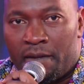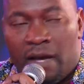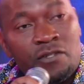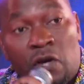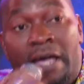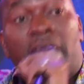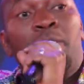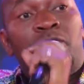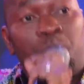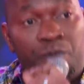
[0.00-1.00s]
So I
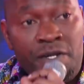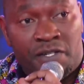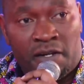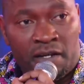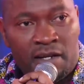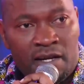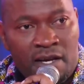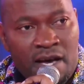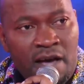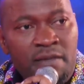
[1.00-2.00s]
kept preaching.
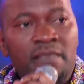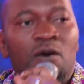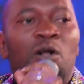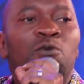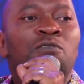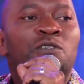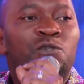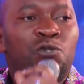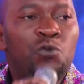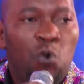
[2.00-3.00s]
And then the Holy
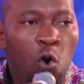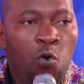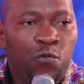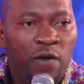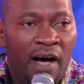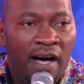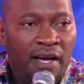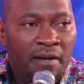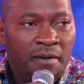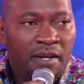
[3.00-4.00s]
Ghost took over.
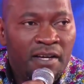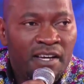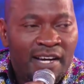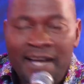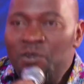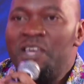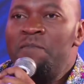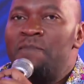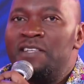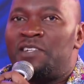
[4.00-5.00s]
Can you
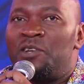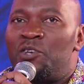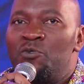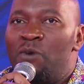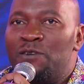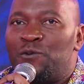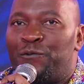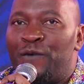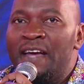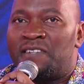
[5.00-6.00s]
imagine, you want to
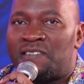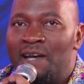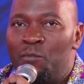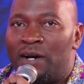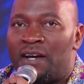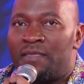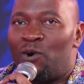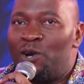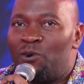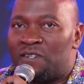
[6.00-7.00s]
fight someone and the
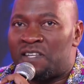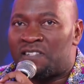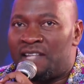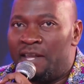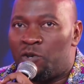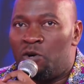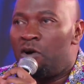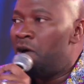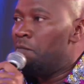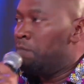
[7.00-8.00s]
Holy Ghost is telling
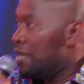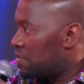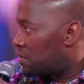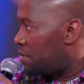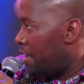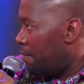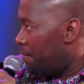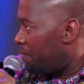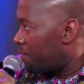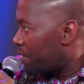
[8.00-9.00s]
you, bless
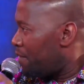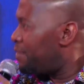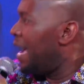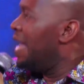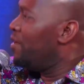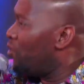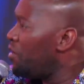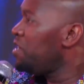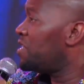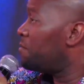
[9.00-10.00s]
them. The
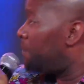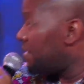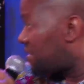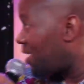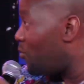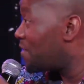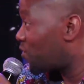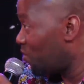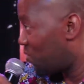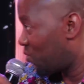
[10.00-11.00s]
anointing, pastor, was
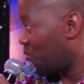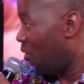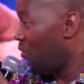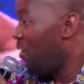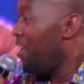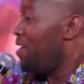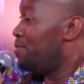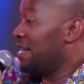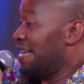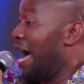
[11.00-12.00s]
so strong
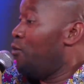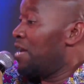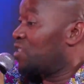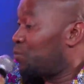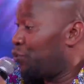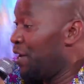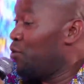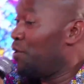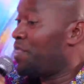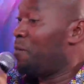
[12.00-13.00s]
that I was
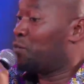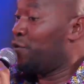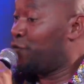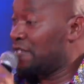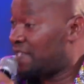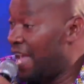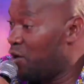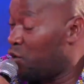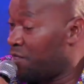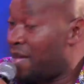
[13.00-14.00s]
praying on them,
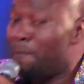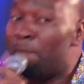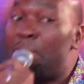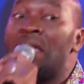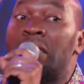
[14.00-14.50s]
prophesying on them, big